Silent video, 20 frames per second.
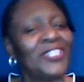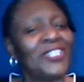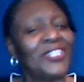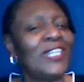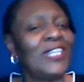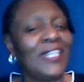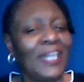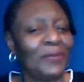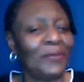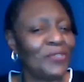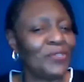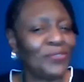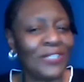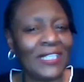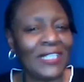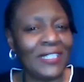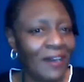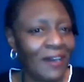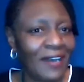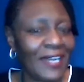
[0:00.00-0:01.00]
actually, that
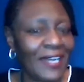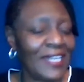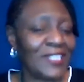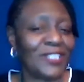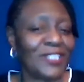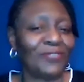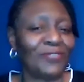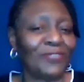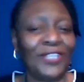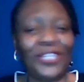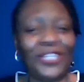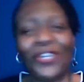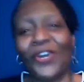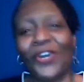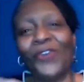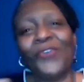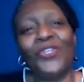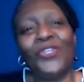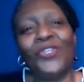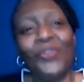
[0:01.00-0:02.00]
was really nice,
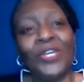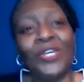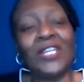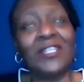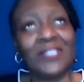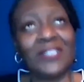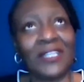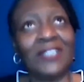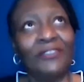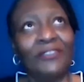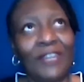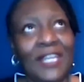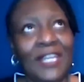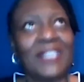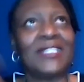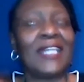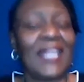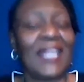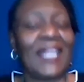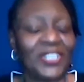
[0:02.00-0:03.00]
you can suddenly
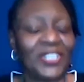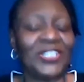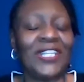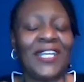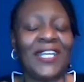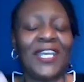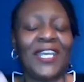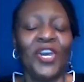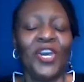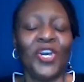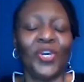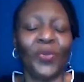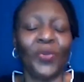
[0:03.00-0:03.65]
realize that actually